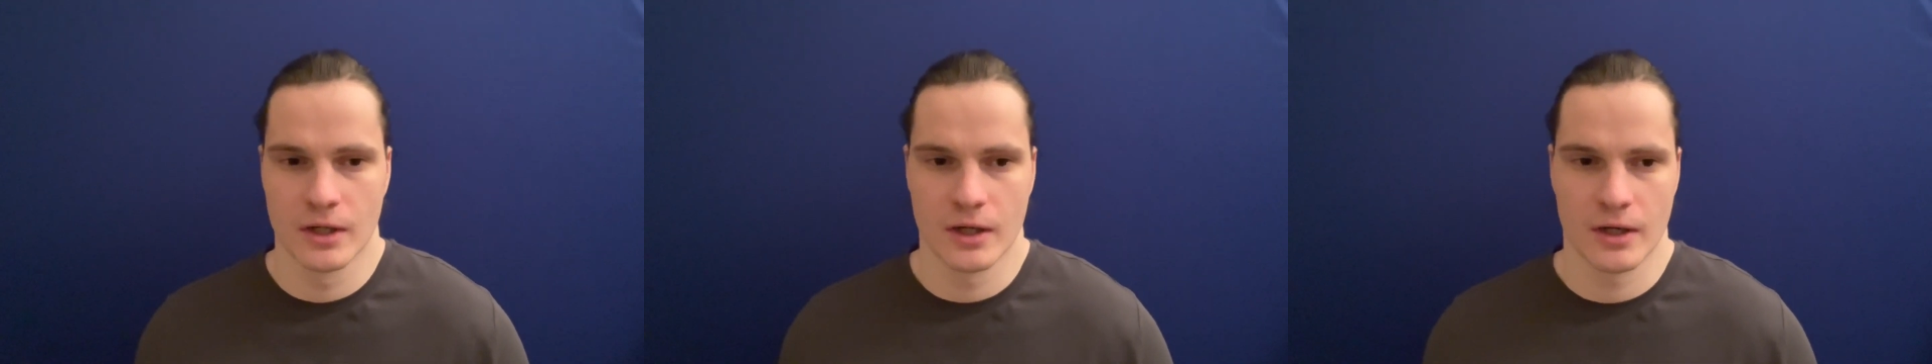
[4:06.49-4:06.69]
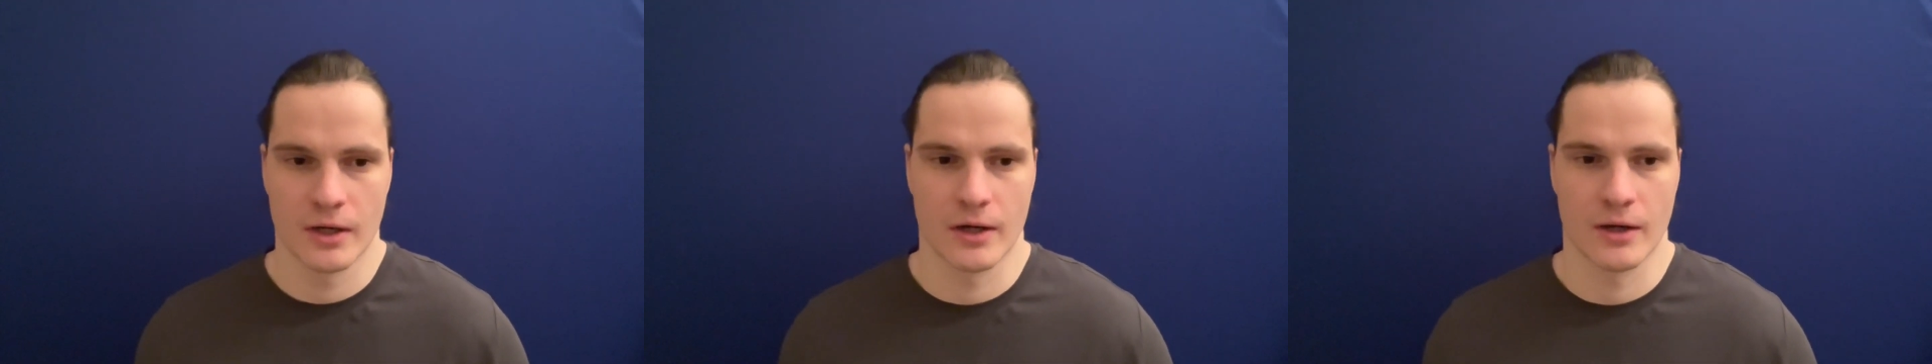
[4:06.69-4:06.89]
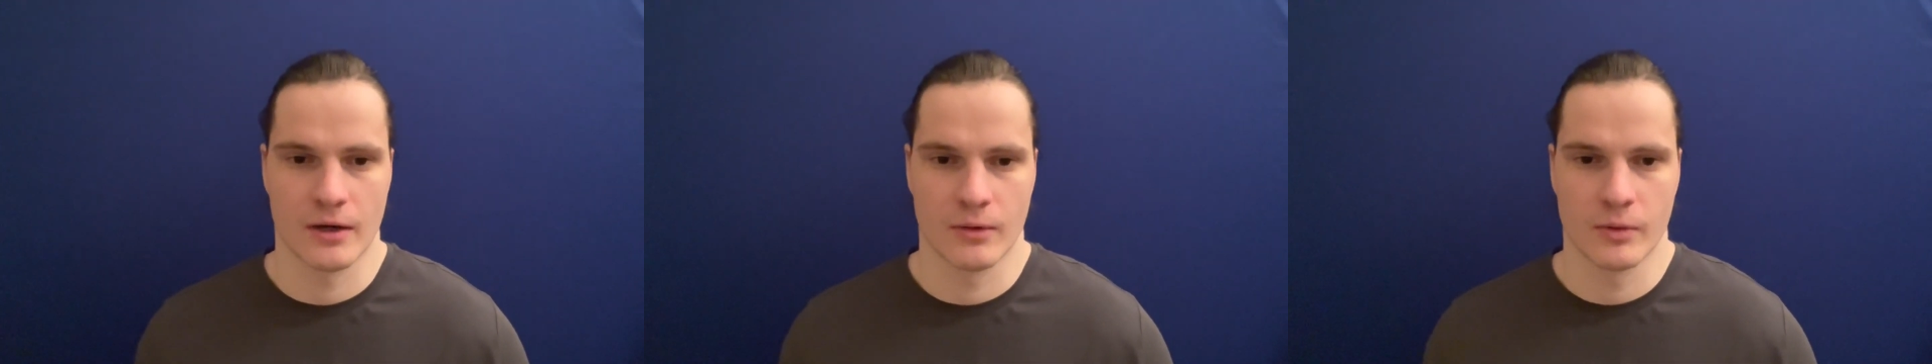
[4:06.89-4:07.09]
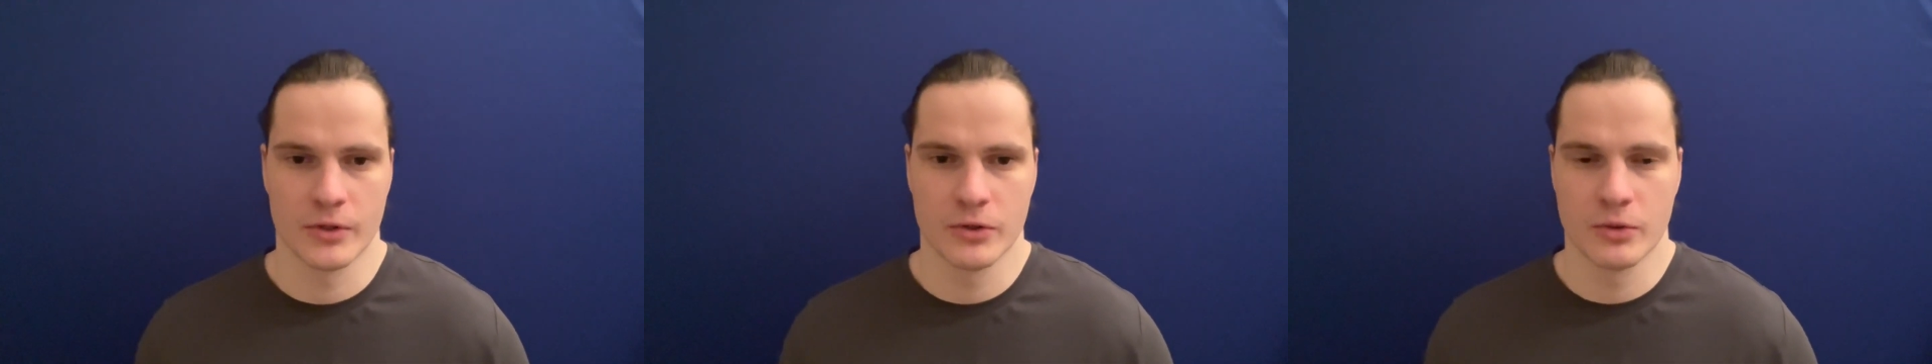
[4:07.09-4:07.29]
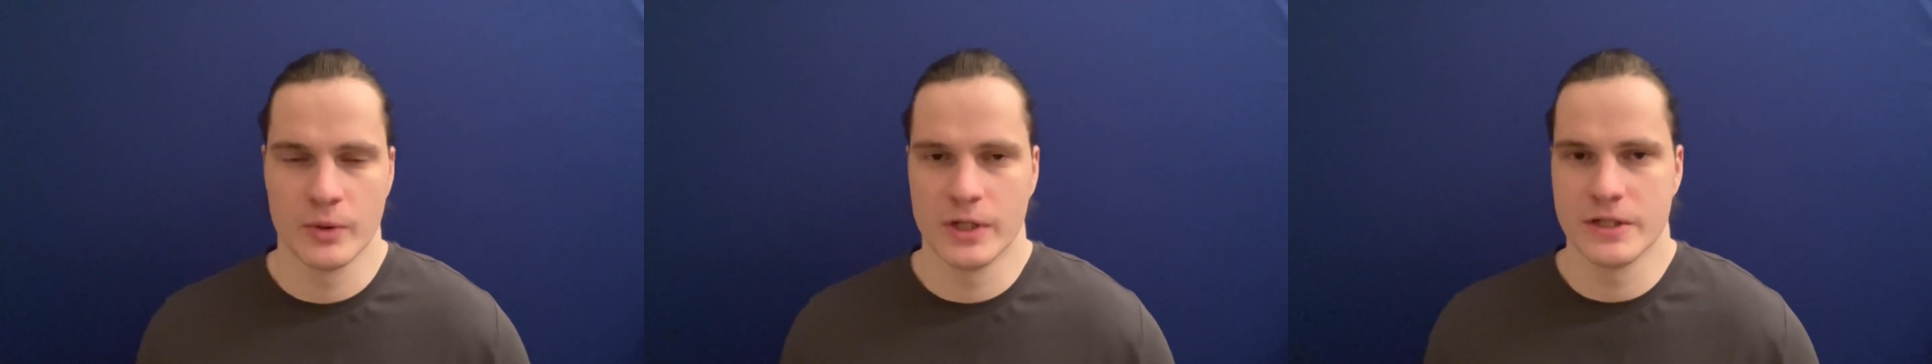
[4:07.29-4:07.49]
When
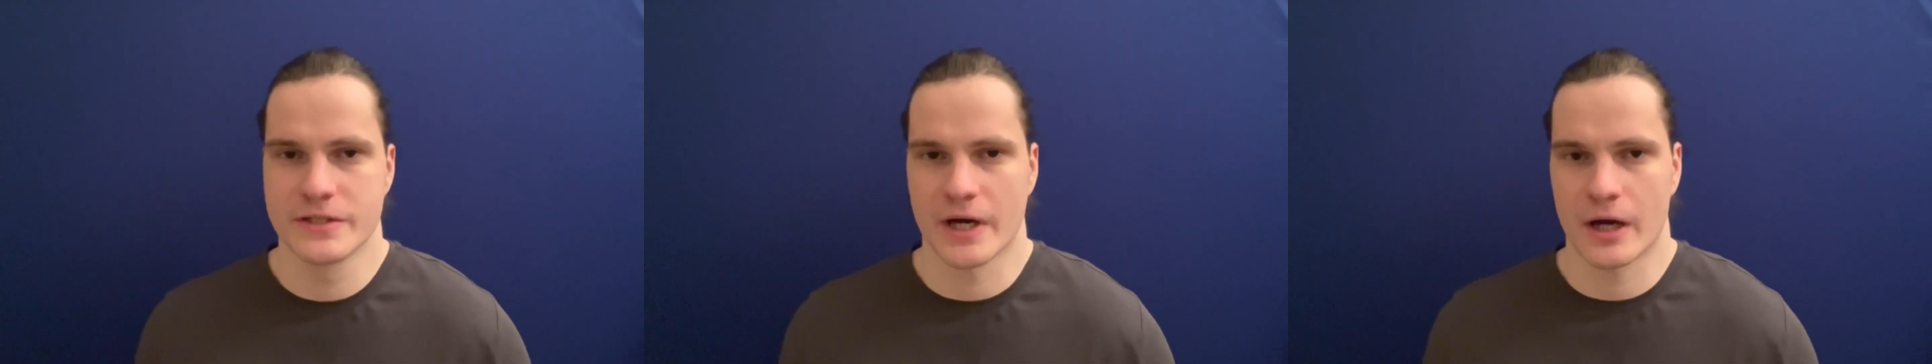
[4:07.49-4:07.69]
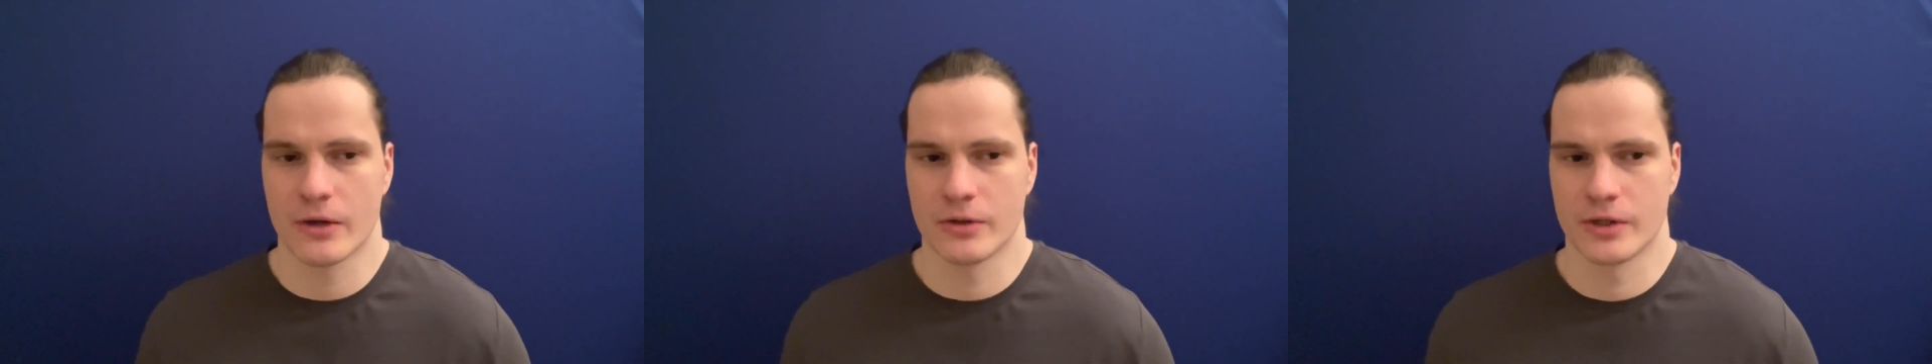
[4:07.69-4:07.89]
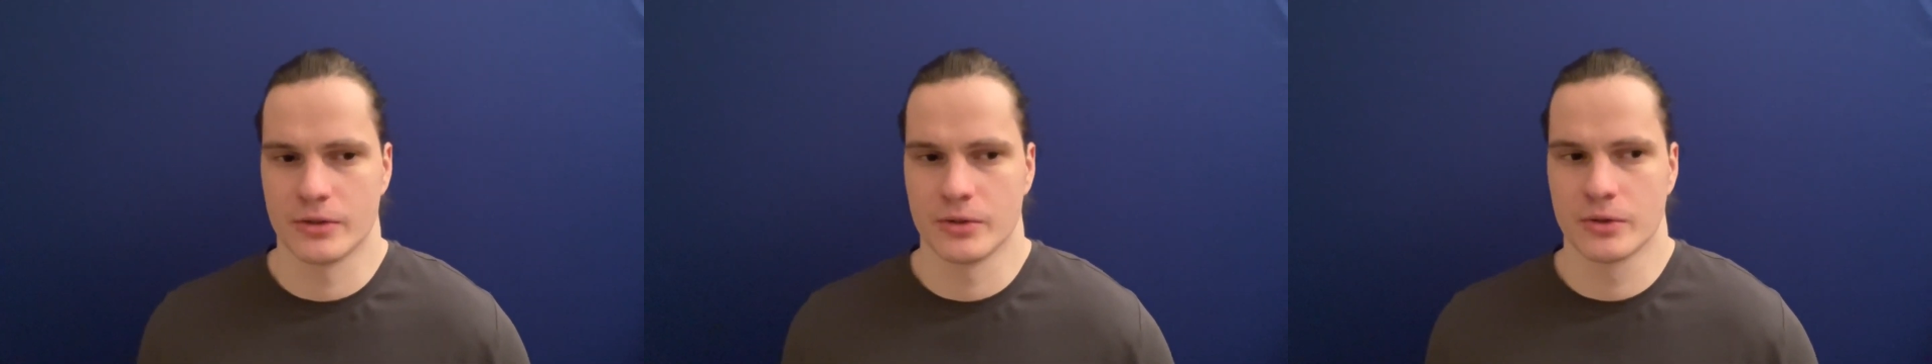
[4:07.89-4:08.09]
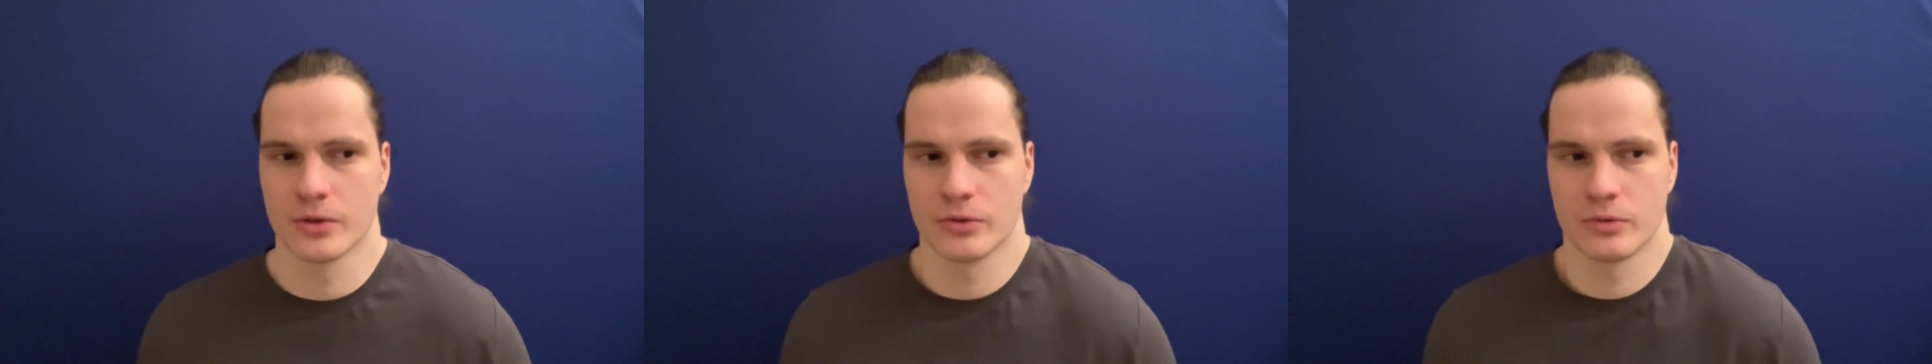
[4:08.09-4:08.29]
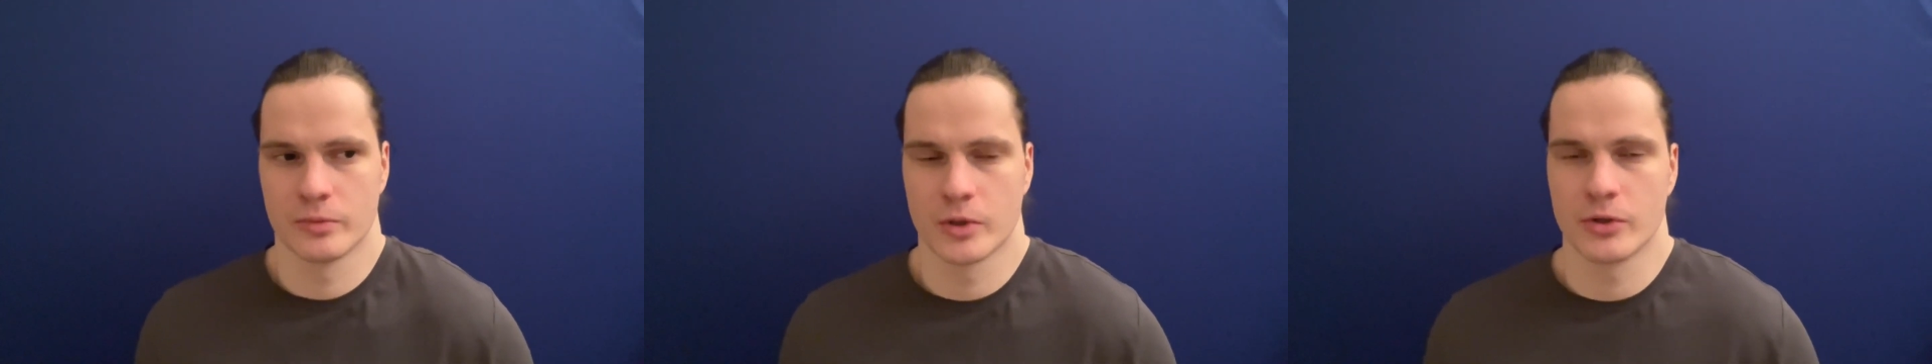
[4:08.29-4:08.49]
you're really tired and you can't
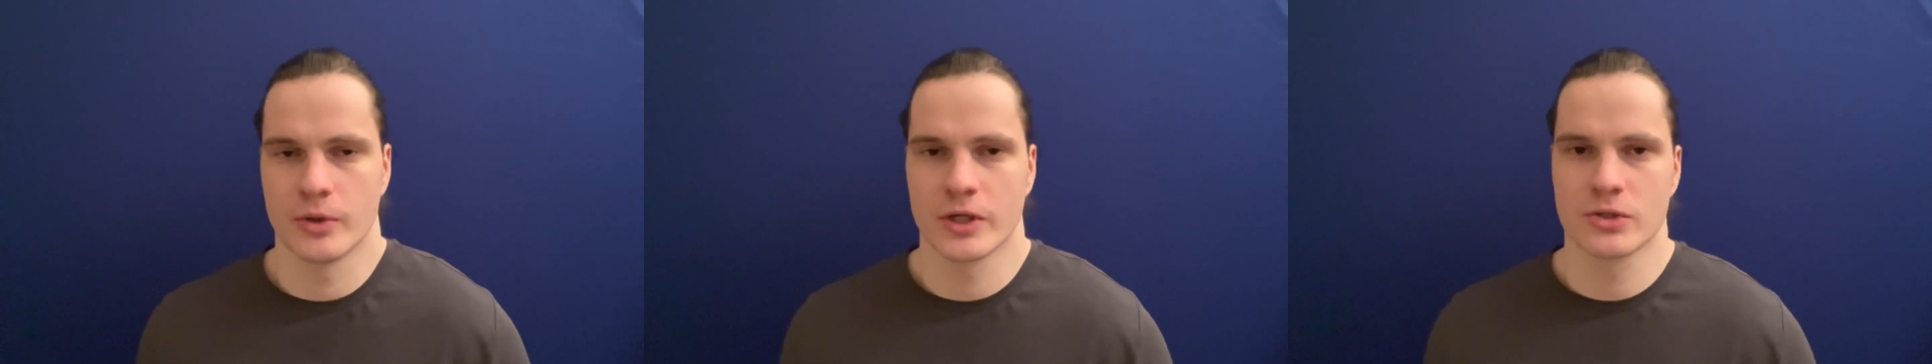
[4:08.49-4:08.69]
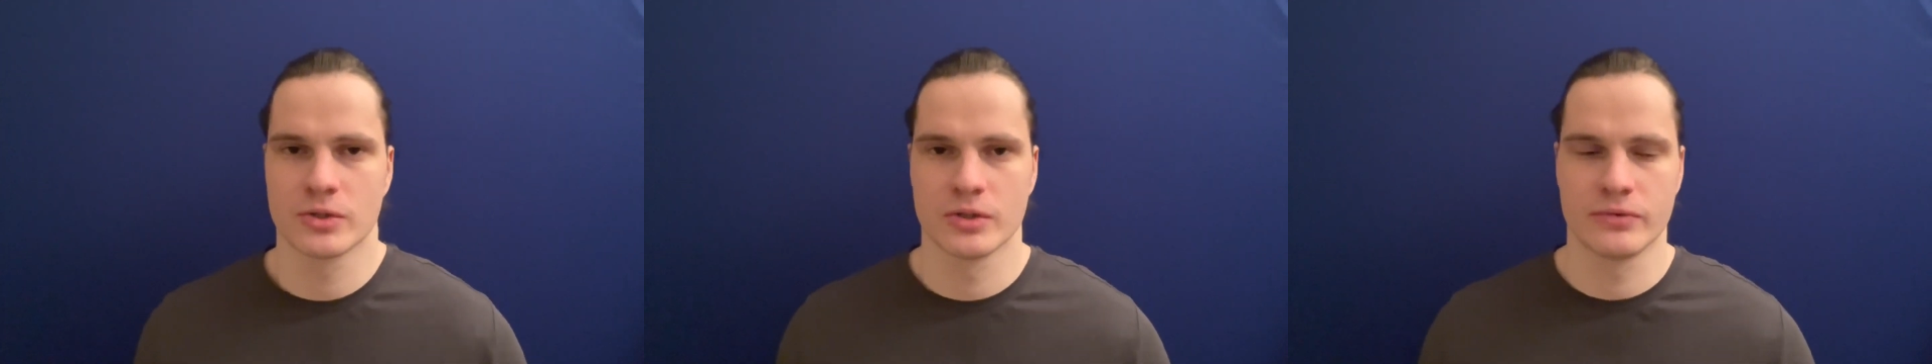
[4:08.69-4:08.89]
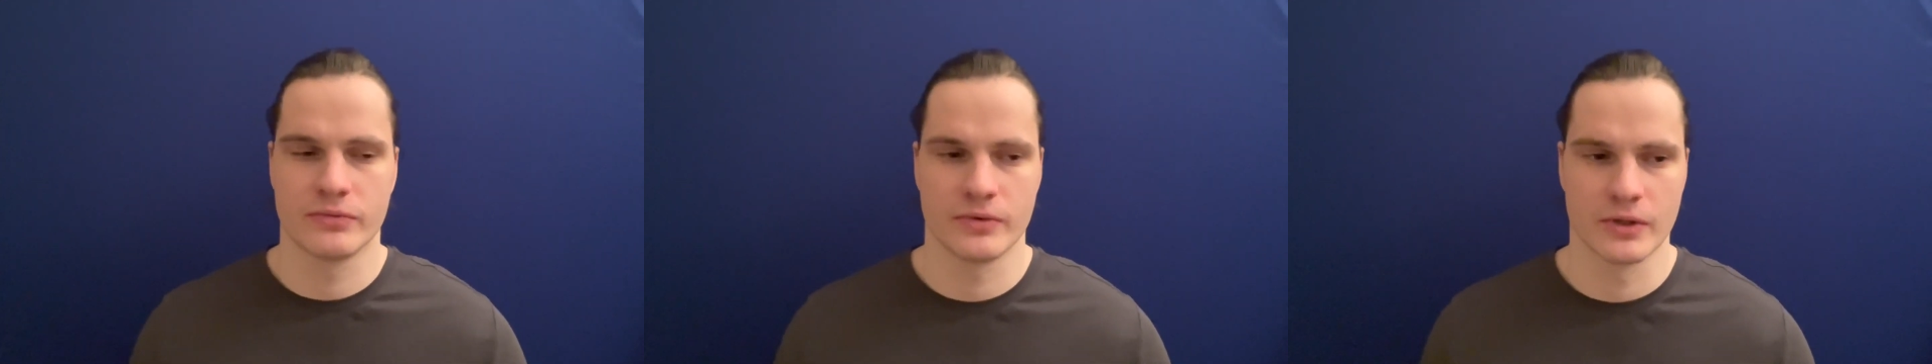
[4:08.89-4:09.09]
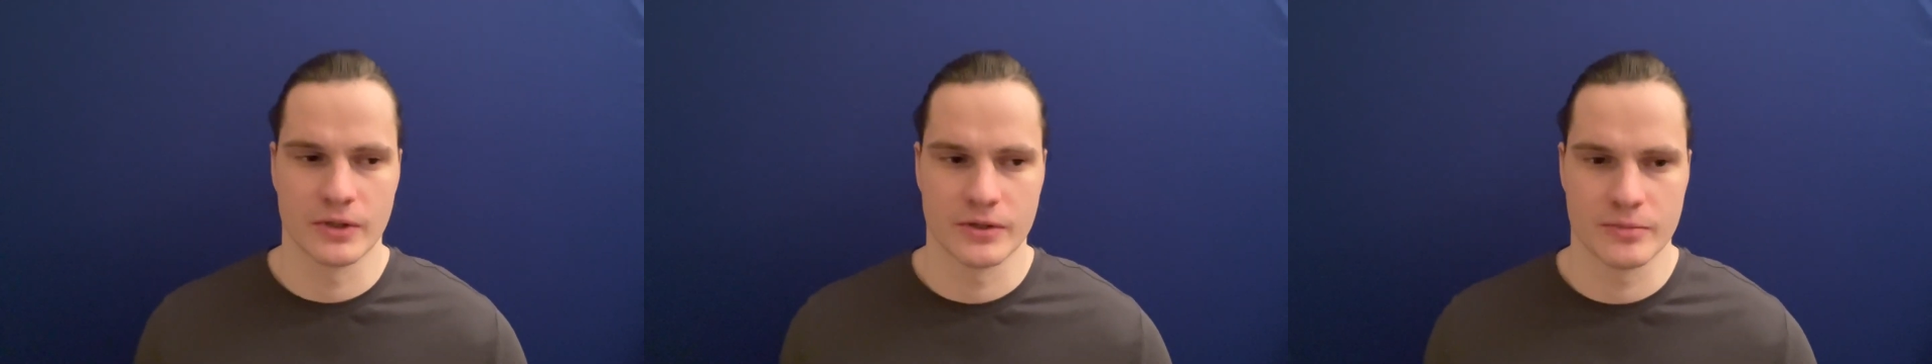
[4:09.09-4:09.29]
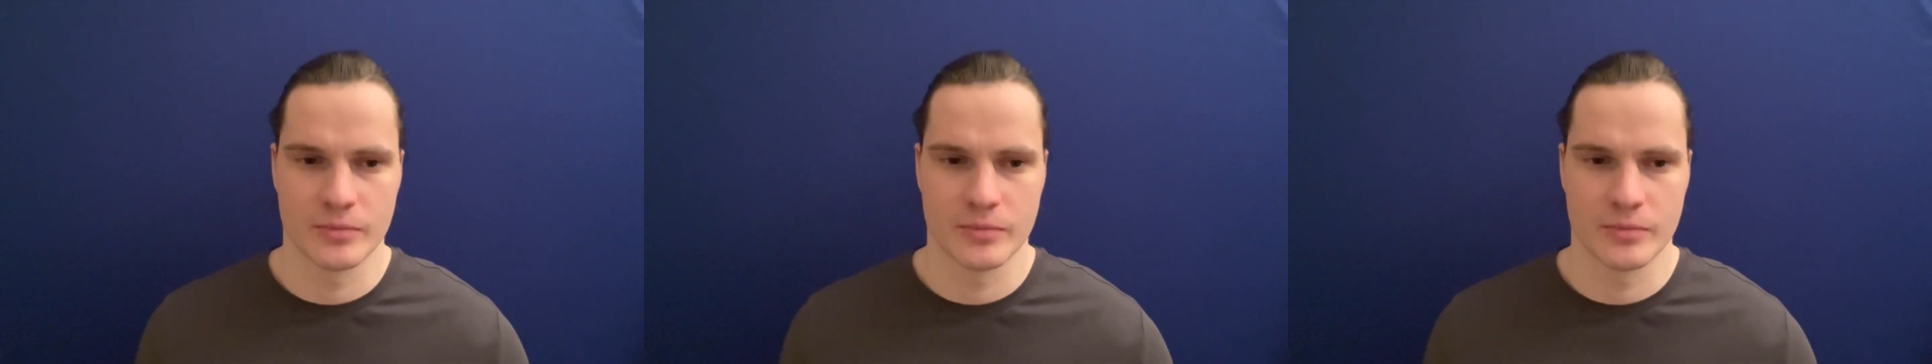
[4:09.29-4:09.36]
do more, you actually feel it.